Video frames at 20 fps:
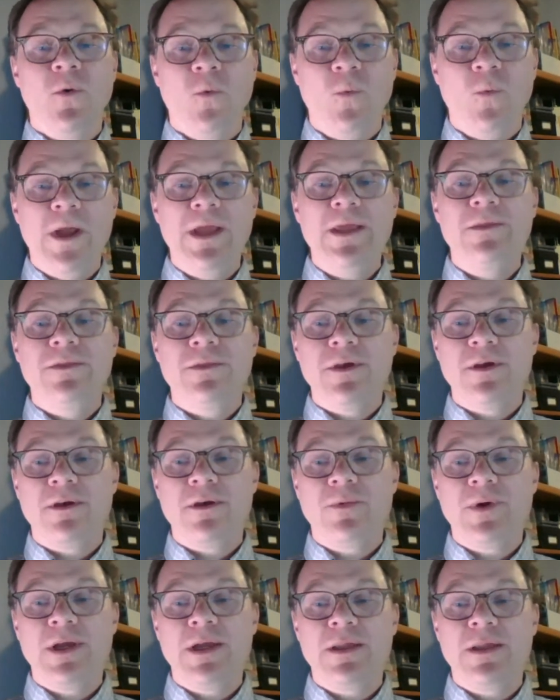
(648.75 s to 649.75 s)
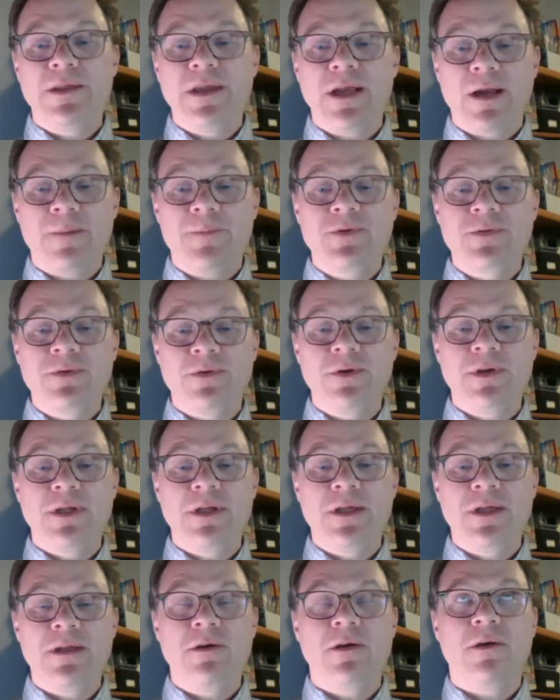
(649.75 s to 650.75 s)
when the
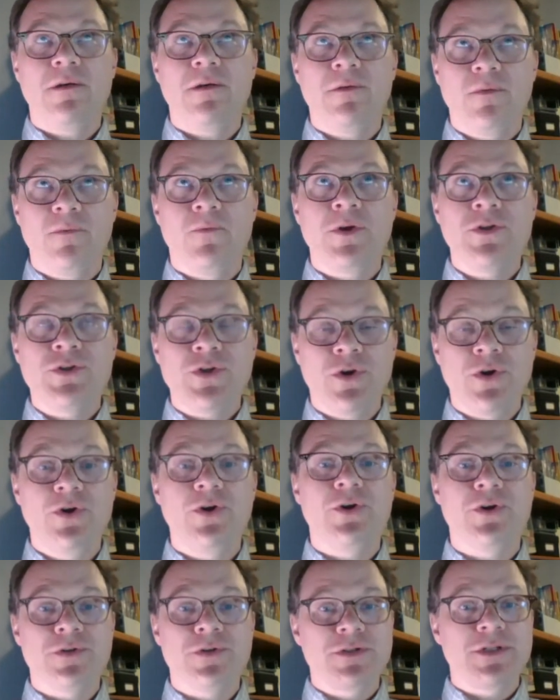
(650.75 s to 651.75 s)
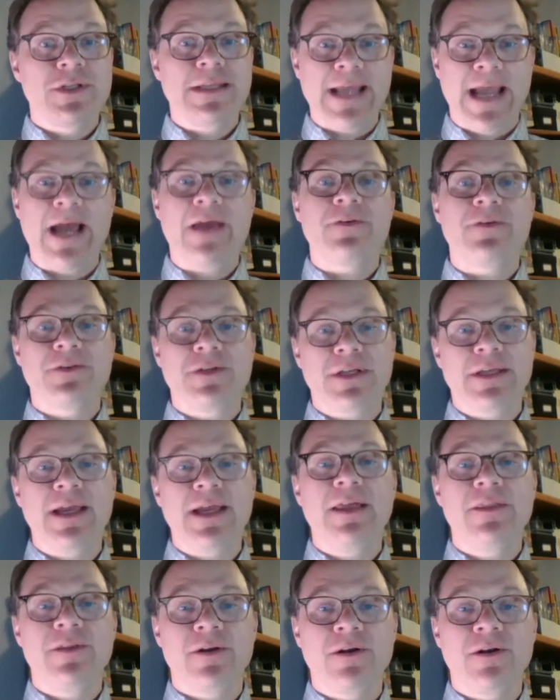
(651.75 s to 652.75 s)
opportunity returns to gather
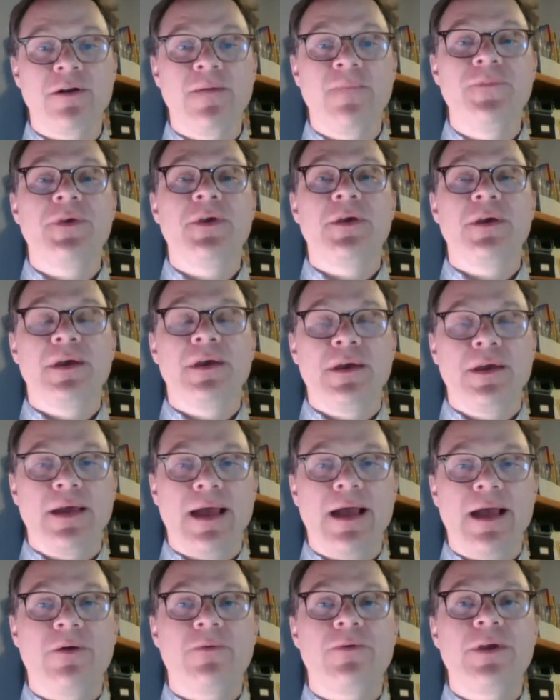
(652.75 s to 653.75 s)
together, how